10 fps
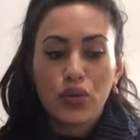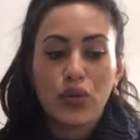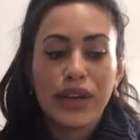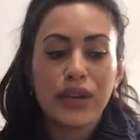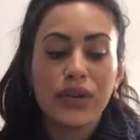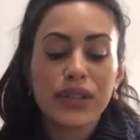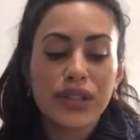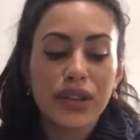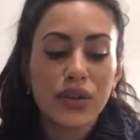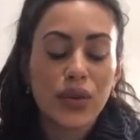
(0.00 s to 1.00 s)
We
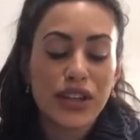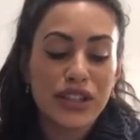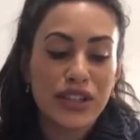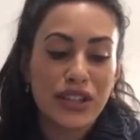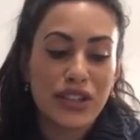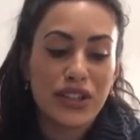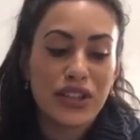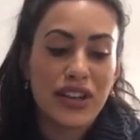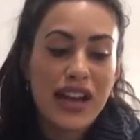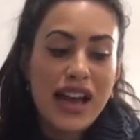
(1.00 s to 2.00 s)
also want
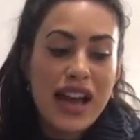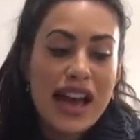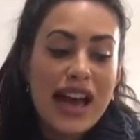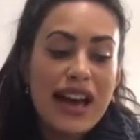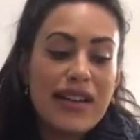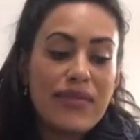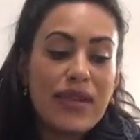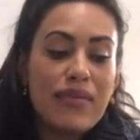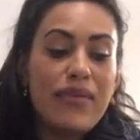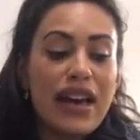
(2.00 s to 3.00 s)
to
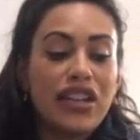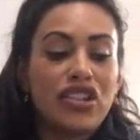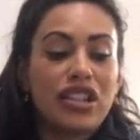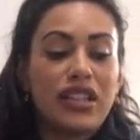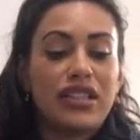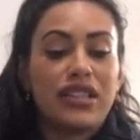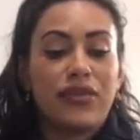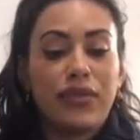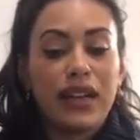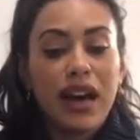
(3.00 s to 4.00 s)
manage it,
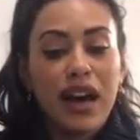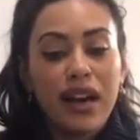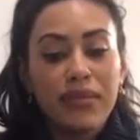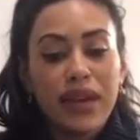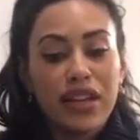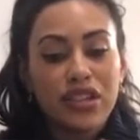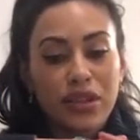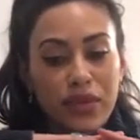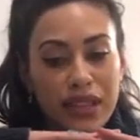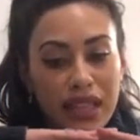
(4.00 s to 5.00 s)
if we can't manage
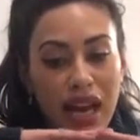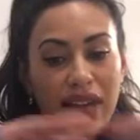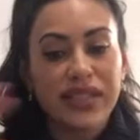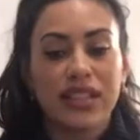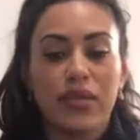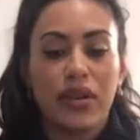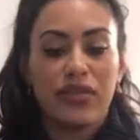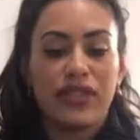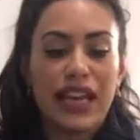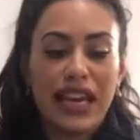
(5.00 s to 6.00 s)
it with lifestyle
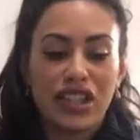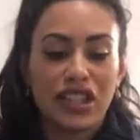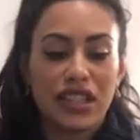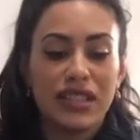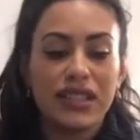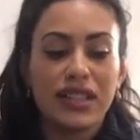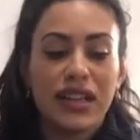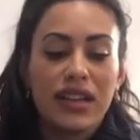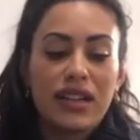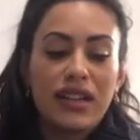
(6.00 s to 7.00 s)
modifications,
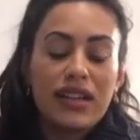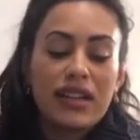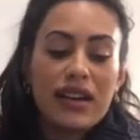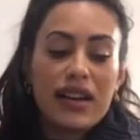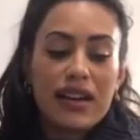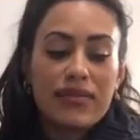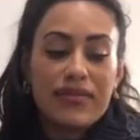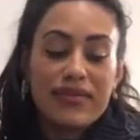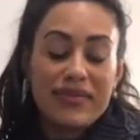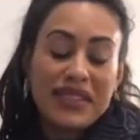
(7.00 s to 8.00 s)

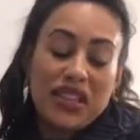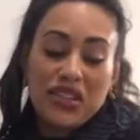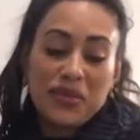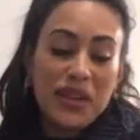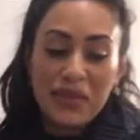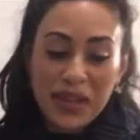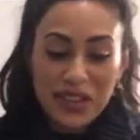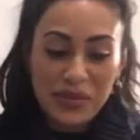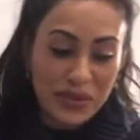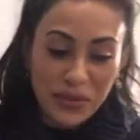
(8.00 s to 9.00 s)
such as what I
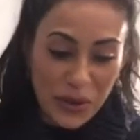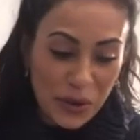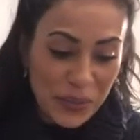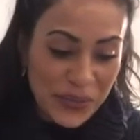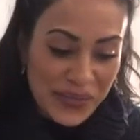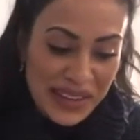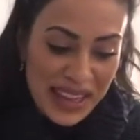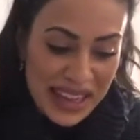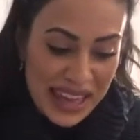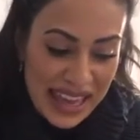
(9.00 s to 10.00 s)
mentioned before,
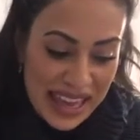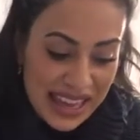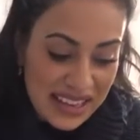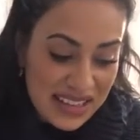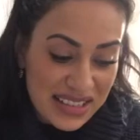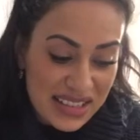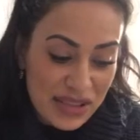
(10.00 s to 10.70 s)
and